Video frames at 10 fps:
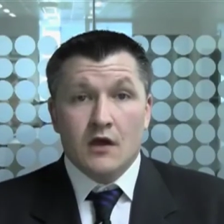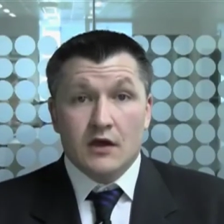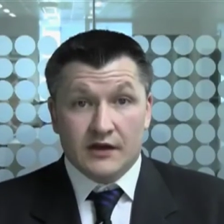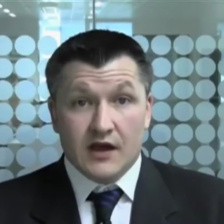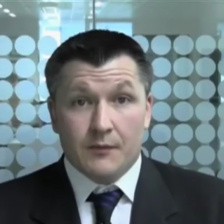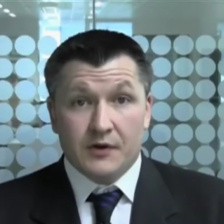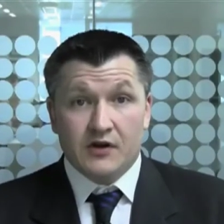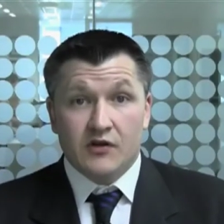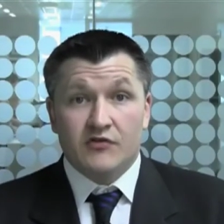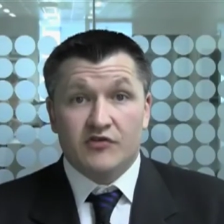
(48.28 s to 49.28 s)
In company
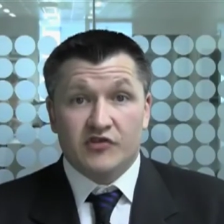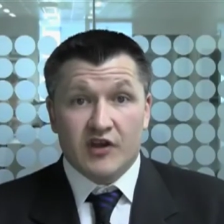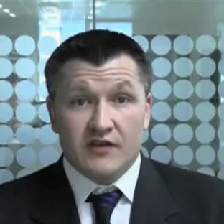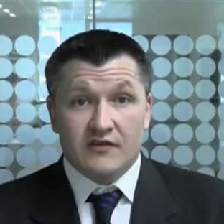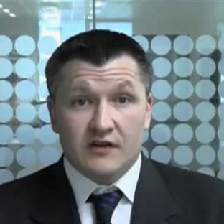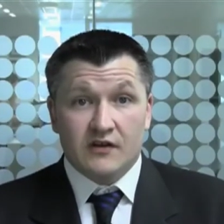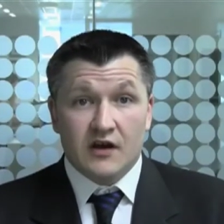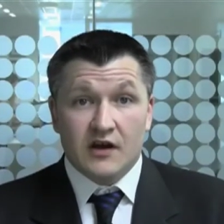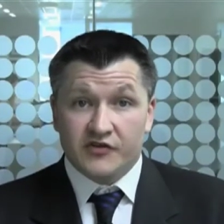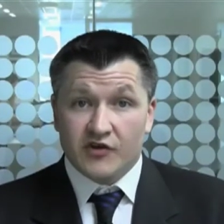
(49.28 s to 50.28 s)
news, shares in
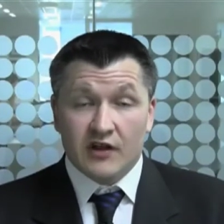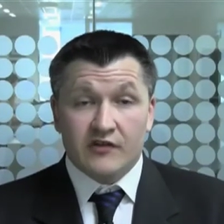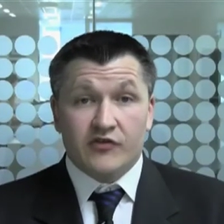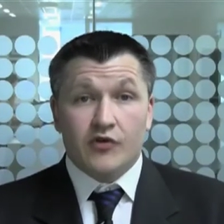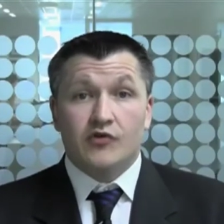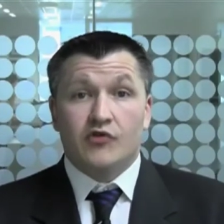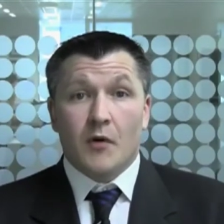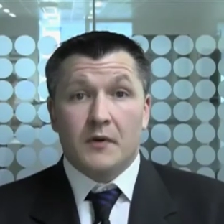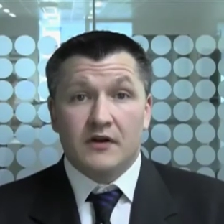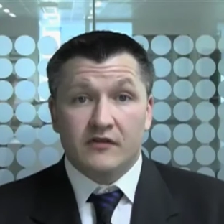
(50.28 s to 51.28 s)
Australia's two
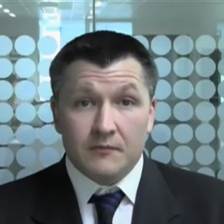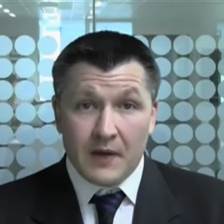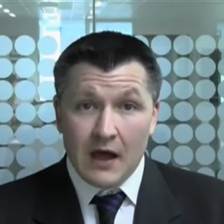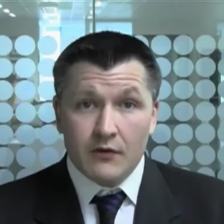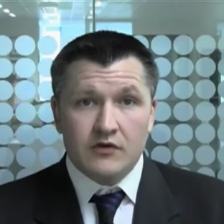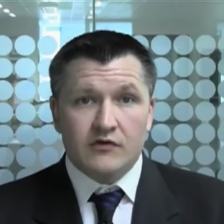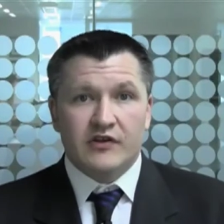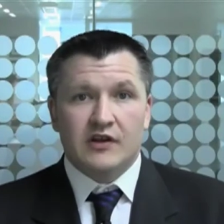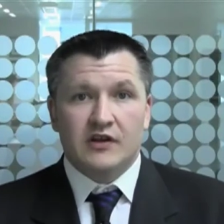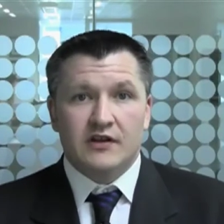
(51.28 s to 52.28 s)
dominant power
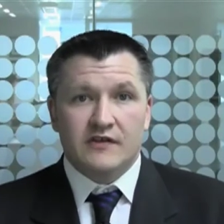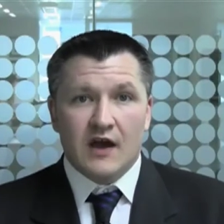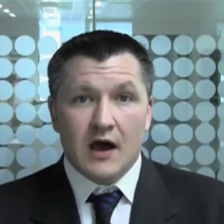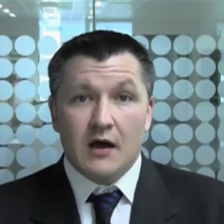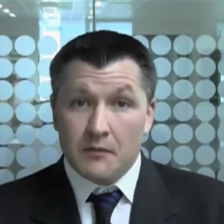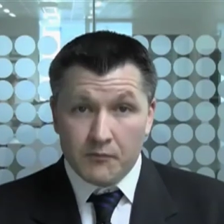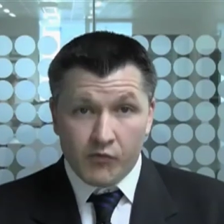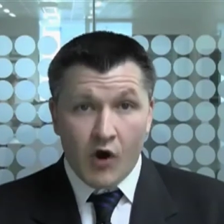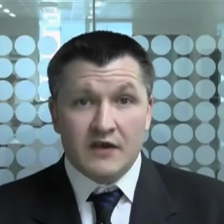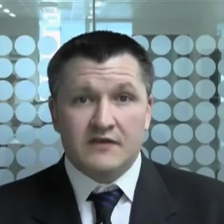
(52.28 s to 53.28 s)
utilities are
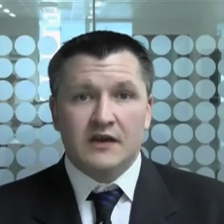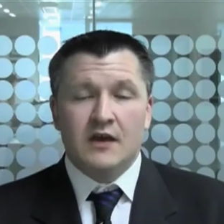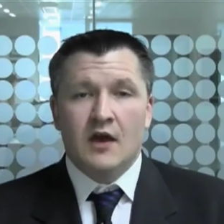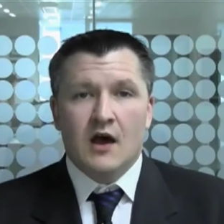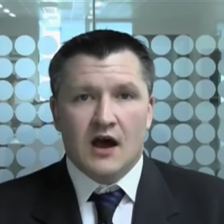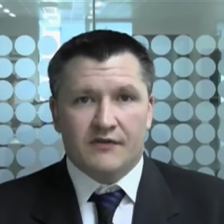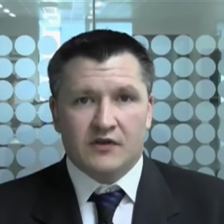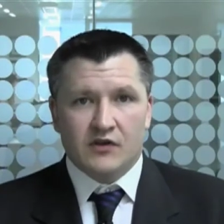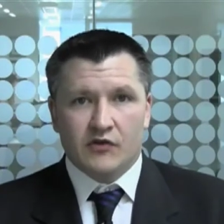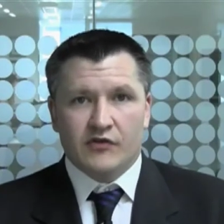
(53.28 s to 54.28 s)
rising after
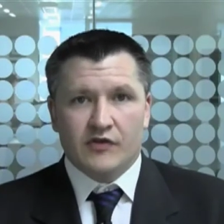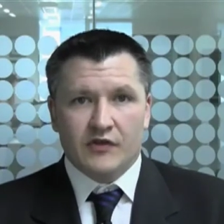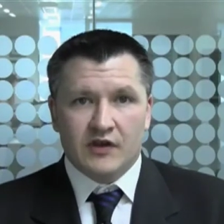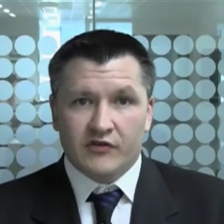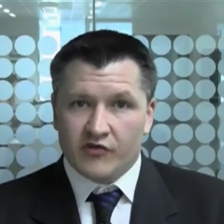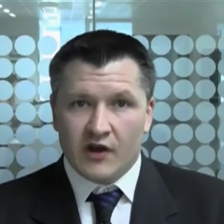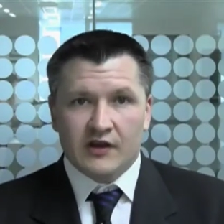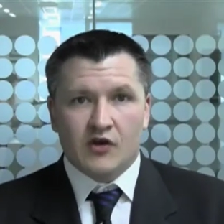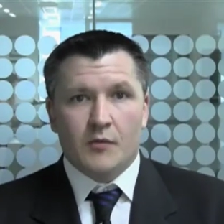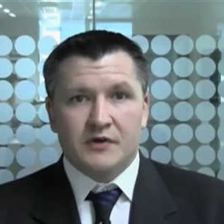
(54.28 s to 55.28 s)
news that the
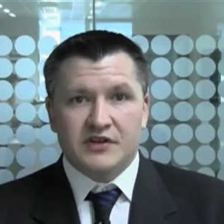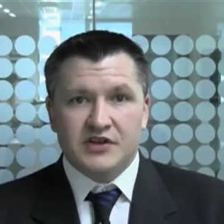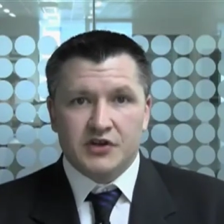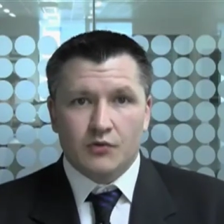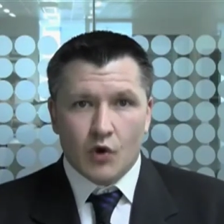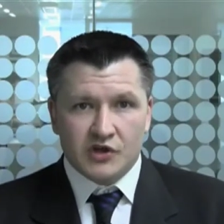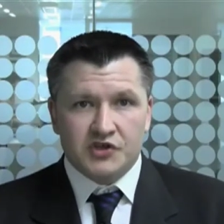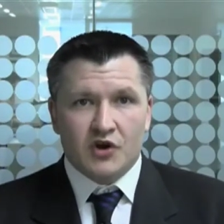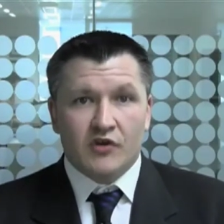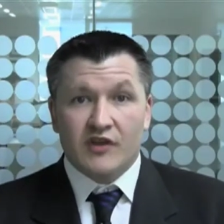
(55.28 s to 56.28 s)
Australian competition
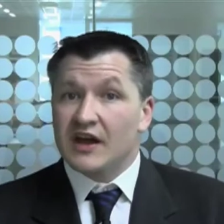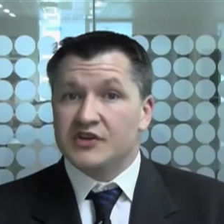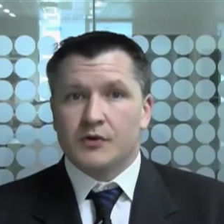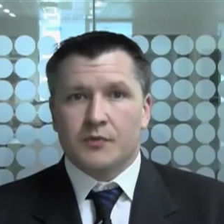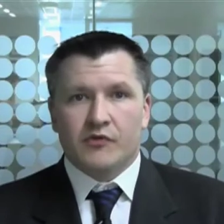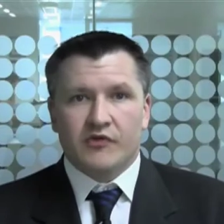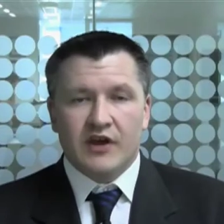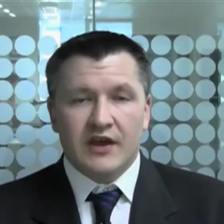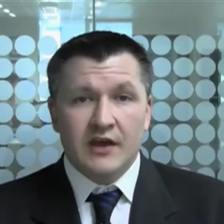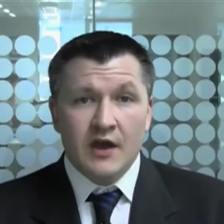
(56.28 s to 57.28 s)
watchdog, the
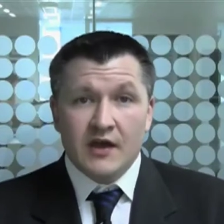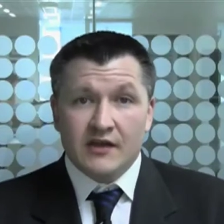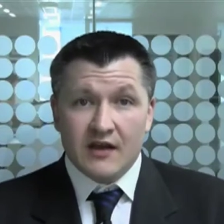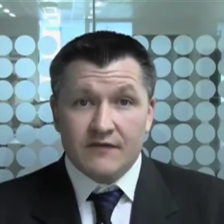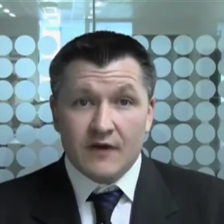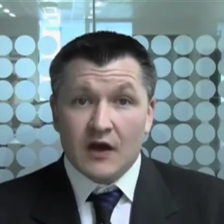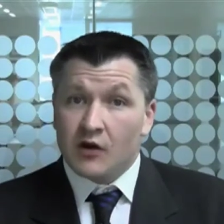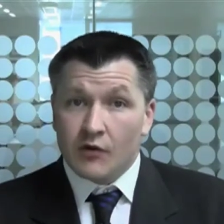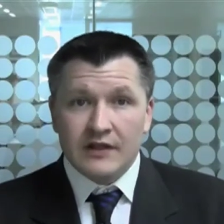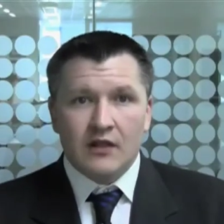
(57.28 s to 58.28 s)
ACCC, gave a
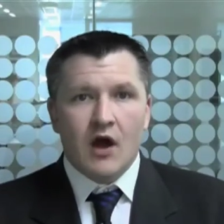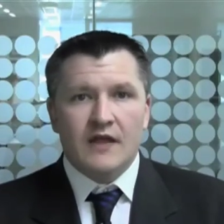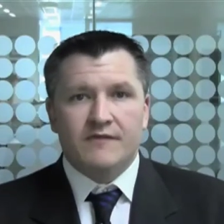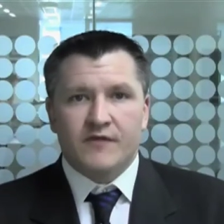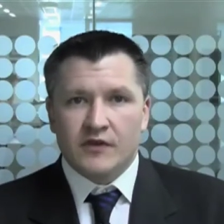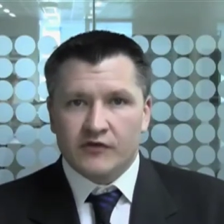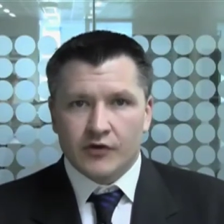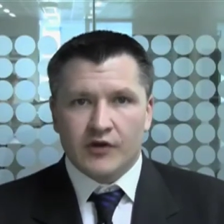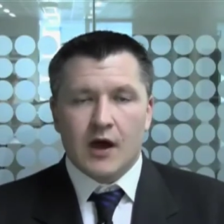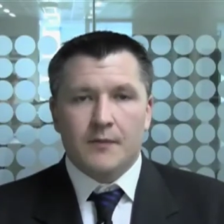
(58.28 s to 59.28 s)
green light for the
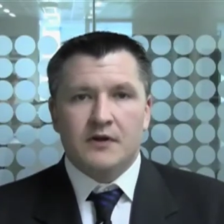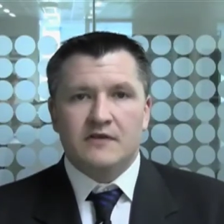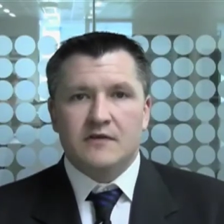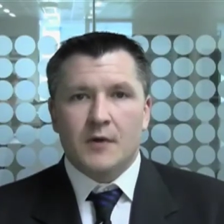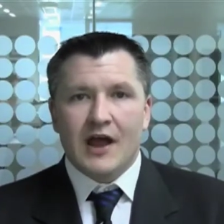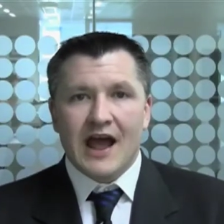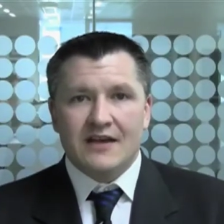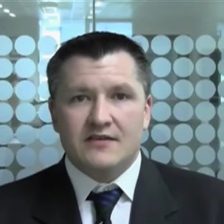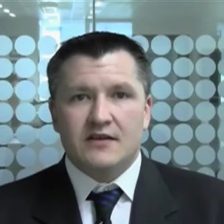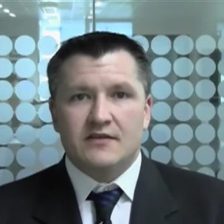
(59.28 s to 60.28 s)
two companies to buy
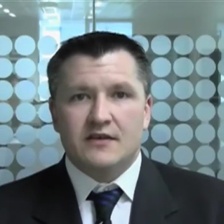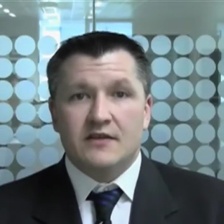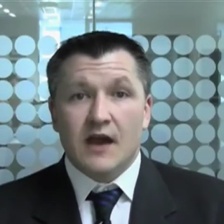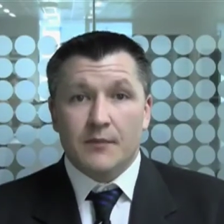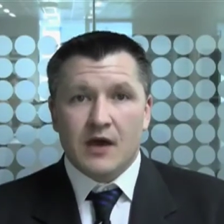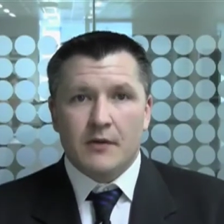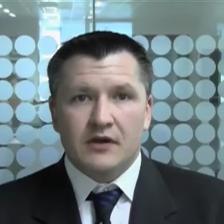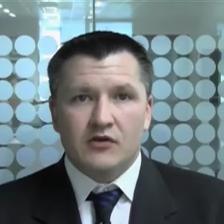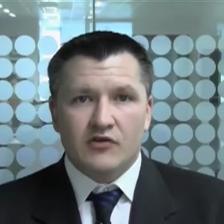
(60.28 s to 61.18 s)
assets in the upcoming New